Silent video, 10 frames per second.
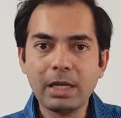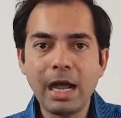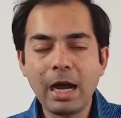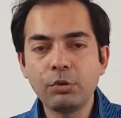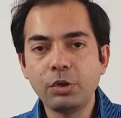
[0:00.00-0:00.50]

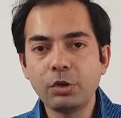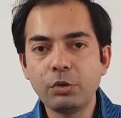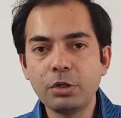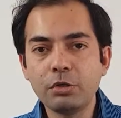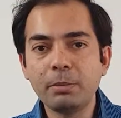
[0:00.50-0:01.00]
how you're
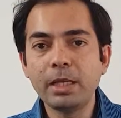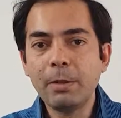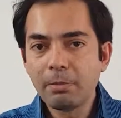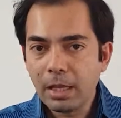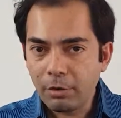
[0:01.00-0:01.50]
going to be
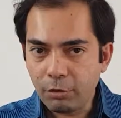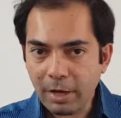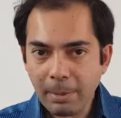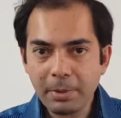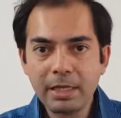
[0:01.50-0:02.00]

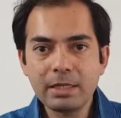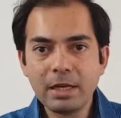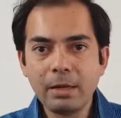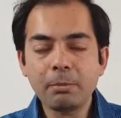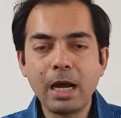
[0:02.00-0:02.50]
wrapping it
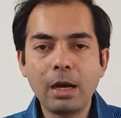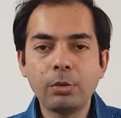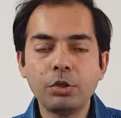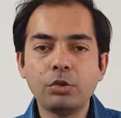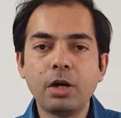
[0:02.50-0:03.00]
up, how are
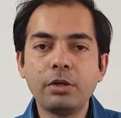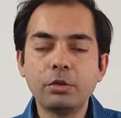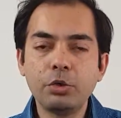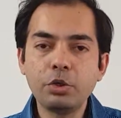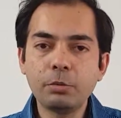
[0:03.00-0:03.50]
you
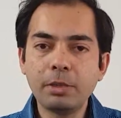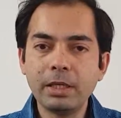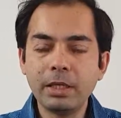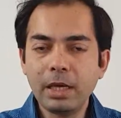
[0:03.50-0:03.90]
going to be